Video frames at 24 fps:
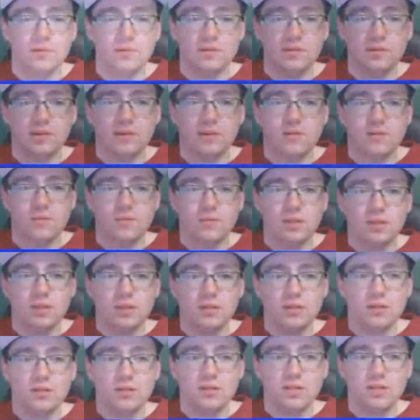So you have to be in
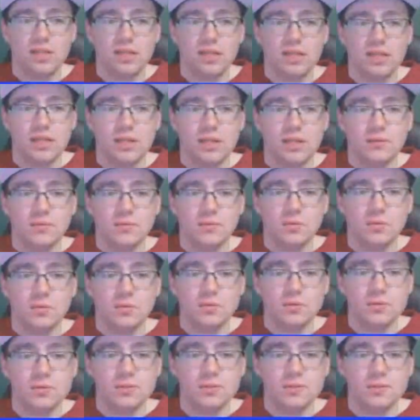the lead, of
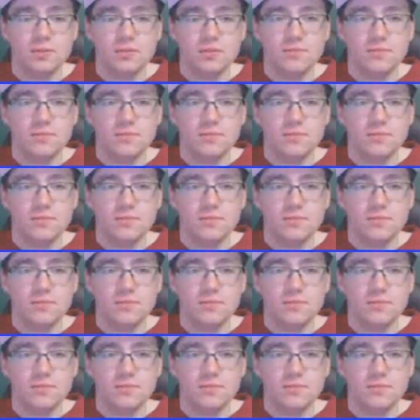course.